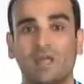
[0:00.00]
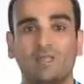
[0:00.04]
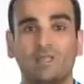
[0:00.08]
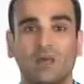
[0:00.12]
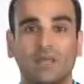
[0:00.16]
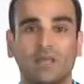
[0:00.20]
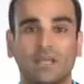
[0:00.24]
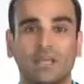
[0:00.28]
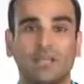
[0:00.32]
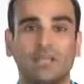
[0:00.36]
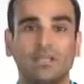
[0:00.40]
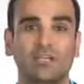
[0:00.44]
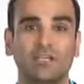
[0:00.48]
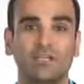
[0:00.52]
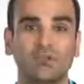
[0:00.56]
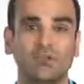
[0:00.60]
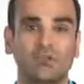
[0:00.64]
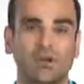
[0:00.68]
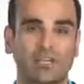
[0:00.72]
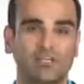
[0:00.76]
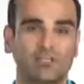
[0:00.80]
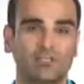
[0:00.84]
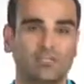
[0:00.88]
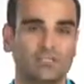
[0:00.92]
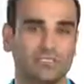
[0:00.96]
and write any
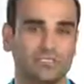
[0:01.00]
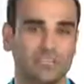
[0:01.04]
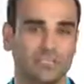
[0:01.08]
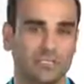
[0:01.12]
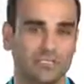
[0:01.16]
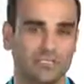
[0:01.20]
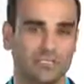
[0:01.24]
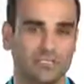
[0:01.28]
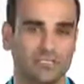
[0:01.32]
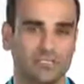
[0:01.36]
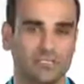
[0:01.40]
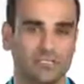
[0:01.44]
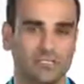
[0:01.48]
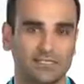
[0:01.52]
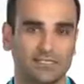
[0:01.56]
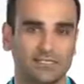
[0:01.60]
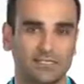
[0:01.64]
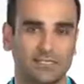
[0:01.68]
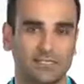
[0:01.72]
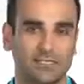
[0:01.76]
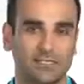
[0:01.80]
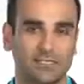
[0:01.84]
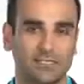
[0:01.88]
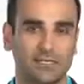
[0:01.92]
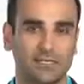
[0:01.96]
new entries to this list.
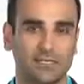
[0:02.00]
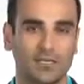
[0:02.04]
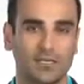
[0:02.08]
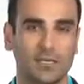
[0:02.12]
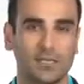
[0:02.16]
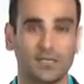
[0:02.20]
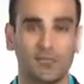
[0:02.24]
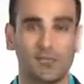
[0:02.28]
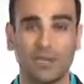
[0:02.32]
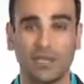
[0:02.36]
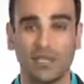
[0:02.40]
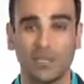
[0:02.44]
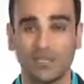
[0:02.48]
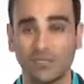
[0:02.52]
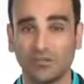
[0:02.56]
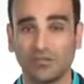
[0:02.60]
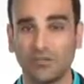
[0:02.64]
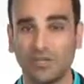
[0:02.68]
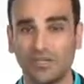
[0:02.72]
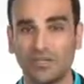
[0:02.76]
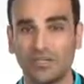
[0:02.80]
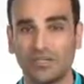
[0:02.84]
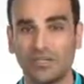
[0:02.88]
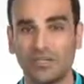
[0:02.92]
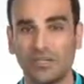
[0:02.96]
By
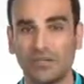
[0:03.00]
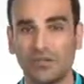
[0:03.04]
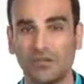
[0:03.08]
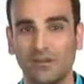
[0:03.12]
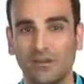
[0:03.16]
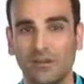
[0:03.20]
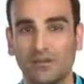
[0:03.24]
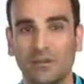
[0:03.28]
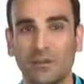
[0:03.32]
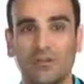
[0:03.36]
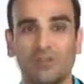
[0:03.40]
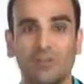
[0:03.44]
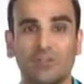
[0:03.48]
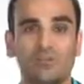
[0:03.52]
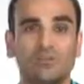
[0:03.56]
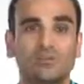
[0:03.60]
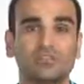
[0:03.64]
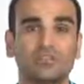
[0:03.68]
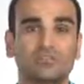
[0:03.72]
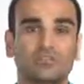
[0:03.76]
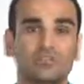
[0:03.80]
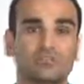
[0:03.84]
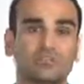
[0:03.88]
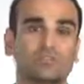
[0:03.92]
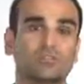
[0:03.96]
integrating here, you
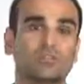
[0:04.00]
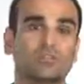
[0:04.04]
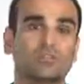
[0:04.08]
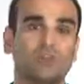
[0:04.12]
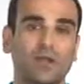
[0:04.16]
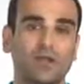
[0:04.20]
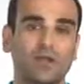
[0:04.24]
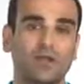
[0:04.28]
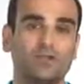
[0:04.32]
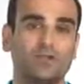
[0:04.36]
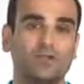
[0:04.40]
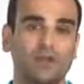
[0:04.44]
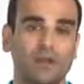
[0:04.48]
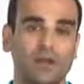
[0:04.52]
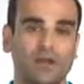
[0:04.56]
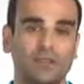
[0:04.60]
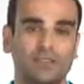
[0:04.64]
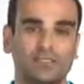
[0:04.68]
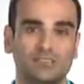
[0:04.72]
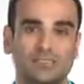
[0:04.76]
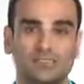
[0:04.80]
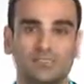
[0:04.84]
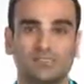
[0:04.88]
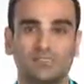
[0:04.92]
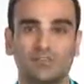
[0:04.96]
can surface great new
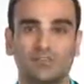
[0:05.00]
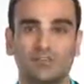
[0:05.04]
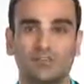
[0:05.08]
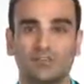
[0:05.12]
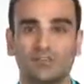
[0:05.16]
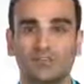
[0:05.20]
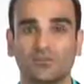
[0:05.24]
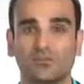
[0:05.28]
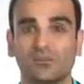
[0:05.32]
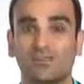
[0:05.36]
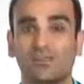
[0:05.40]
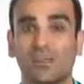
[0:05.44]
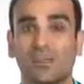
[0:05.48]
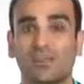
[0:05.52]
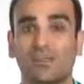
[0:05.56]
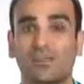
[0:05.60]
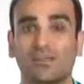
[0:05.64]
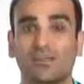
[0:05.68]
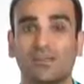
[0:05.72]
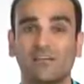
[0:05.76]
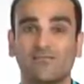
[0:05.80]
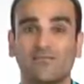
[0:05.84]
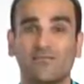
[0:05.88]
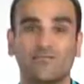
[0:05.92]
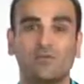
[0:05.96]
content to the user without
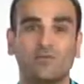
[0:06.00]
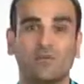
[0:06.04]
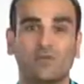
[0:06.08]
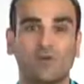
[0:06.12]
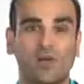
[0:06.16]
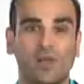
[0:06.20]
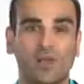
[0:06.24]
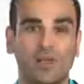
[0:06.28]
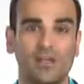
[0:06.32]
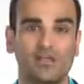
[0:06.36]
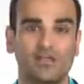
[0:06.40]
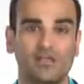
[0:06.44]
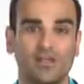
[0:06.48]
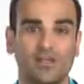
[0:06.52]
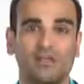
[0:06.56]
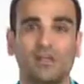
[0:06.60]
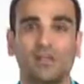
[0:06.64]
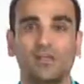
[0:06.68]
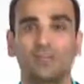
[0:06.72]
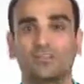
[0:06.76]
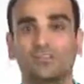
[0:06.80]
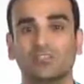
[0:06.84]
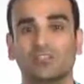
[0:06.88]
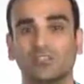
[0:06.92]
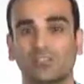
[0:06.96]
ever requiring them
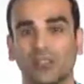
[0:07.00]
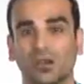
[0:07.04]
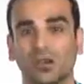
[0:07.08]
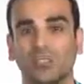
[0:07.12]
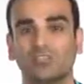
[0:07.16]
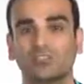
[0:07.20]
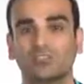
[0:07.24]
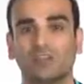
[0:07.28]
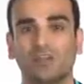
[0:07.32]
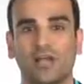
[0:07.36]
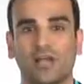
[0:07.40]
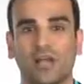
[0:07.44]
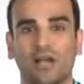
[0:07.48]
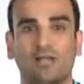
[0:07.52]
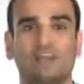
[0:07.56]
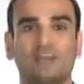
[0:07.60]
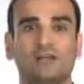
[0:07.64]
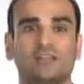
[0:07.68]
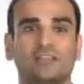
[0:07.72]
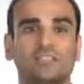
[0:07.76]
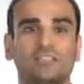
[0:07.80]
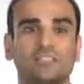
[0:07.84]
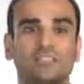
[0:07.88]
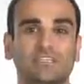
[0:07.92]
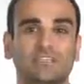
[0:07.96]
to launch your app
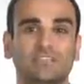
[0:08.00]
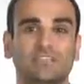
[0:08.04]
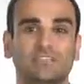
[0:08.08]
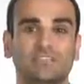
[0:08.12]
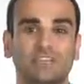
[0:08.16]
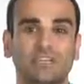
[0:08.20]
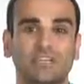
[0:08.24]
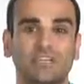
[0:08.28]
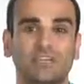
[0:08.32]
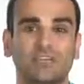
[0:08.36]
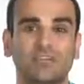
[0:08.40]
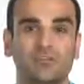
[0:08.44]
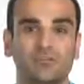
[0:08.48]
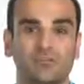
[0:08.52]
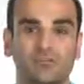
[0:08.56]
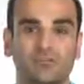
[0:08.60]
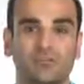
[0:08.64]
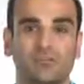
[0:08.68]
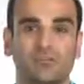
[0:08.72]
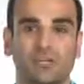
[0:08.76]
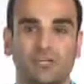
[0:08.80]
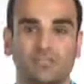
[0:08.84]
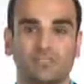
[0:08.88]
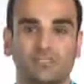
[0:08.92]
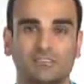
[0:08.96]
to see if there's any
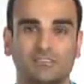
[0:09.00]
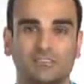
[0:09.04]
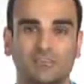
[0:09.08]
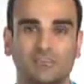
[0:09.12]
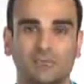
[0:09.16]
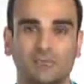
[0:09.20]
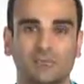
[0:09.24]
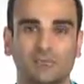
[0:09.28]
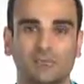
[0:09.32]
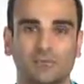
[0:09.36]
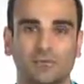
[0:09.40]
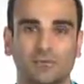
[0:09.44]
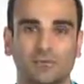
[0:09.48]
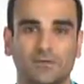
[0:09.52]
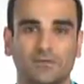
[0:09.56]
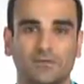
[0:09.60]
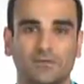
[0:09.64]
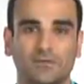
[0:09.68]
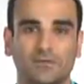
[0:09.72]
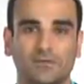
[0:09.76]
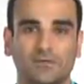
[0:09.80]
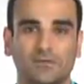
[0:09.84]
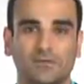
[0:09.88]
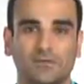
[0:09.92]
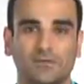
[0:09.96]
new content available.
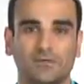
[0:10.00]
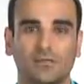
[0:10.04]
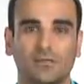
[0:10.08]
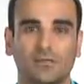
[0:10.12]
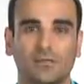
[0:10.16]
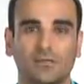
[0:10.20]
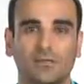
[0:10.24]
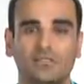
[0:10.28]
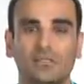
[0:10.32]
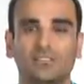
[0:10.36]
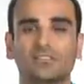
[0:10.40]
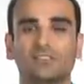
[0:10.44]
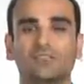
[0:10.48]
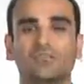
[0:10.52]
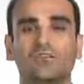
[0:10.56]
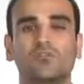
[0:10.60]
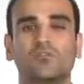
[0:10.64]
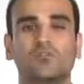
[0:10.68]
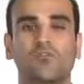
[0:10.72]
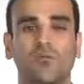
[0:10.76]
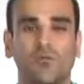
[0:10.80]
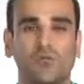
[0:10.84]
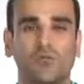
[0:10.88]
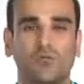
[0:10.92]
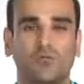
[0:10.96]
This is a
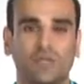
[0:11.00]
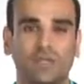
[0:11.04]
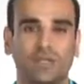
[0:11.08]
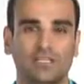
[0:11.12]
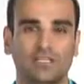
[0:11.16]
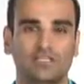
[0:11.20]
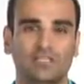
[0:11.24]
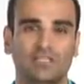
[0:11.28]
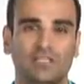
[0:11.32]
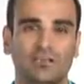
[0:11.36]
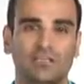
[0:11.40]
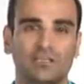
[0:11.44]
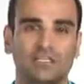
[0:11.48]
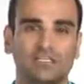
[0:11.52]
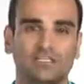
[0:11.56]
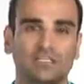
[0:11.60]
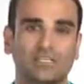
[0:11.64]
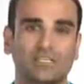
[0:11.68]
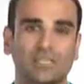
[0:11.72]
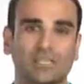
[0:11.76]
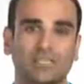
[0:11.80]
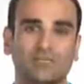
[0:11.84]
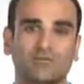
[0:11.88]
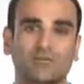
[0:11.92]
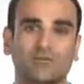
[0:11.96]
great way to increase
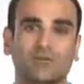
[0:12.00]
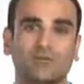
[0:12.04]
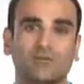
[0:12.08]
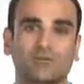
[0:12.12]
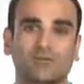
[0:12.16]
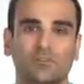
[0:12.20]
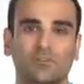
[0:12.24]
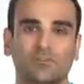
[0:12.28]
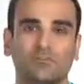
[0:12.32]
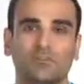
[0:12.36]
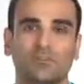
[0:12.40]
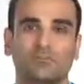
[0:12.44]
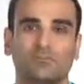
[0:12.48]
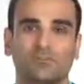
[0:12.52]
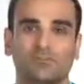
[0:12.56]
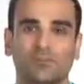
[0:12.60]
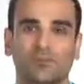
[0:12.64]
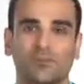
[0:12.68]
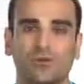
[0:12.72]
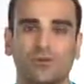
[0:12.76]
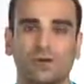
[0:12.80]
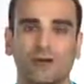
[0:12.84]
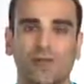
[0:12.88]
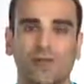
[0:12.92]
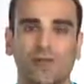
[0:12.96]
engagement with users
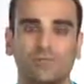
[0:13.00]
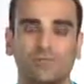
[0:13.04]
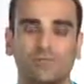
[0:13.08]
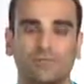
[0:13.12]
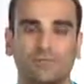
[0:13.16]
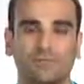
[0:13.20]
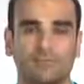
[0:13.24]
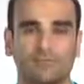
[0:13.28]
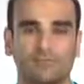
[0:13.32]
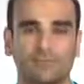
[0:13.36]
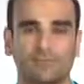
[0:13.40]
for your app.